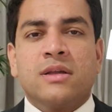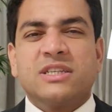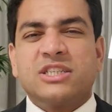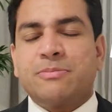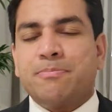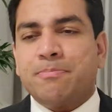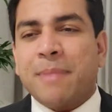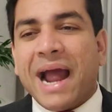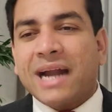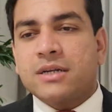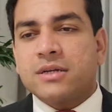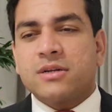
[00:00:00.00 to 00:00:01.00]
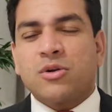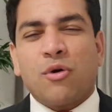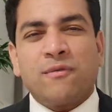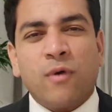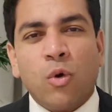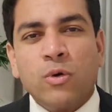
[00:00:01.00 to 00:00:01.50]
this pattern
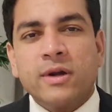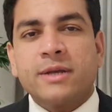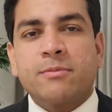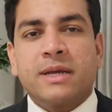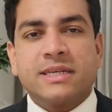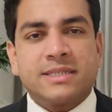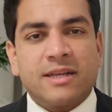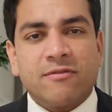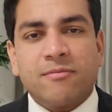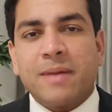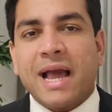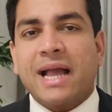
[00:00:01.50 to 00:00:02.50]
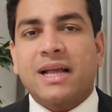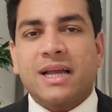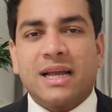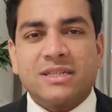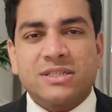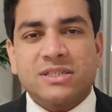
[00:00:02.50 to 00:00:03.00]
of holding myself
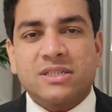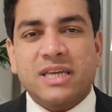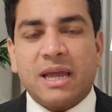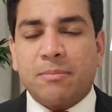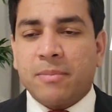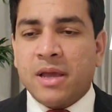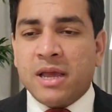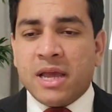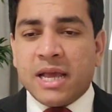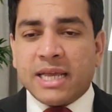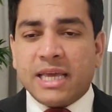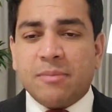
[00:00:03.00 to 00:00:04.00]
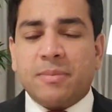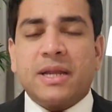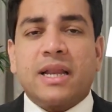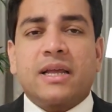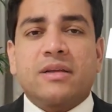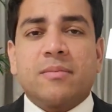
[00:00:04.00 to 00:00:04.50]
back and just
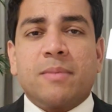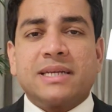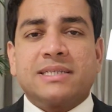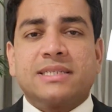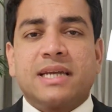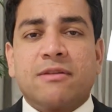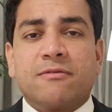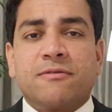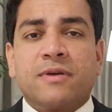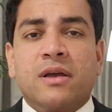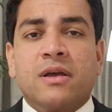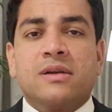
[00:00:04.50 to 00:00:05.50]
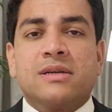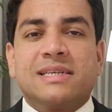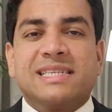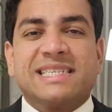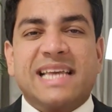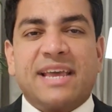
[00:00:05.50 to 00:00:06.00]
keeping like myself
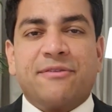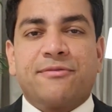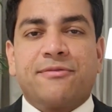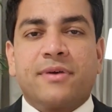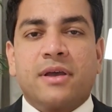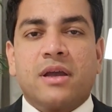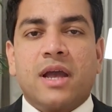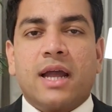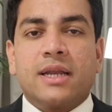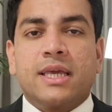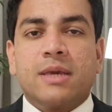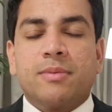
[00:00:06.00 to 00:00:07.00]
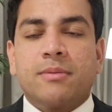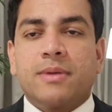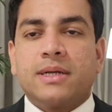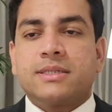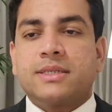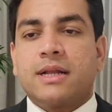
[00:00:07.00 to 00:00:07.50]
safe and keeping
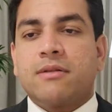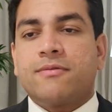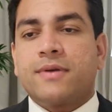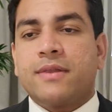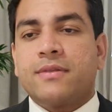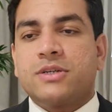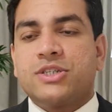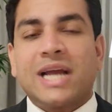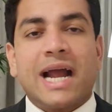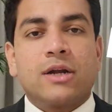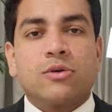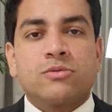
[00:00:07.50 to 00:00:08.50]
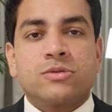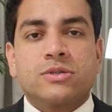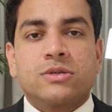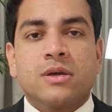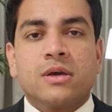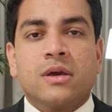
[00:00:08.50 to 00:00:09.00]
myself in the
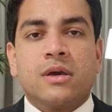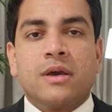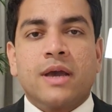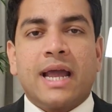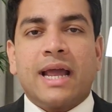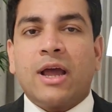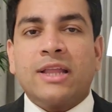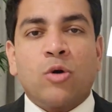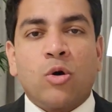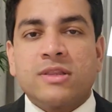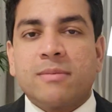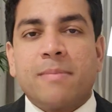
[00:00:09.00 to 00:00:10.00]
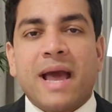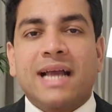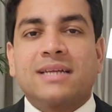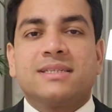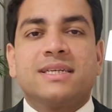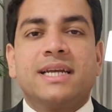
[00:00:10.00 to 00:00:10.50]
shadows and on the
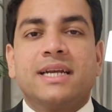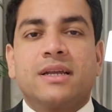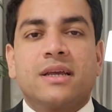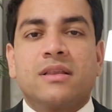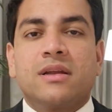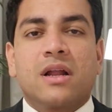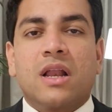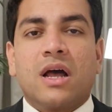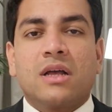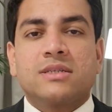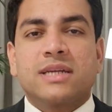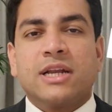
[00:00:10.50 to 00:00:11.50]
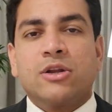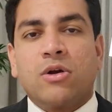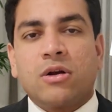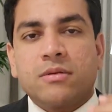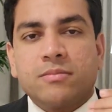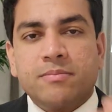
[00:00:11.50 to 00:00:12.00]
back seat in the class and
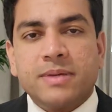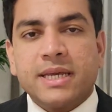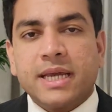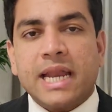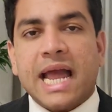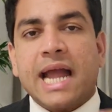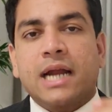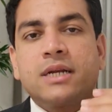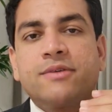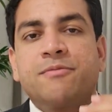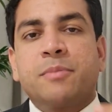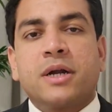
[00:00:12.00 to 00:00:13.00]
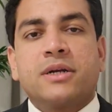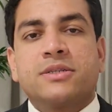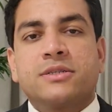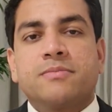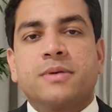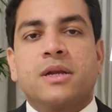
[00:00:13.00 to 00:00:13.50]
not being an active
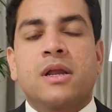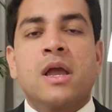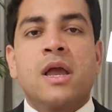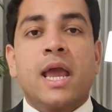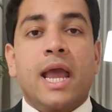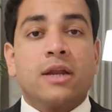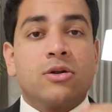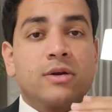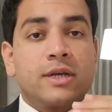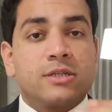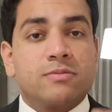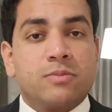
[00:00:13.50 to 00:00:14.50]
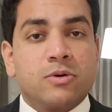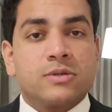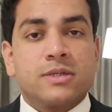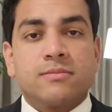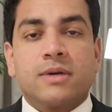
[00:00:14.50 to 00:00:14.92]
participant and not exposing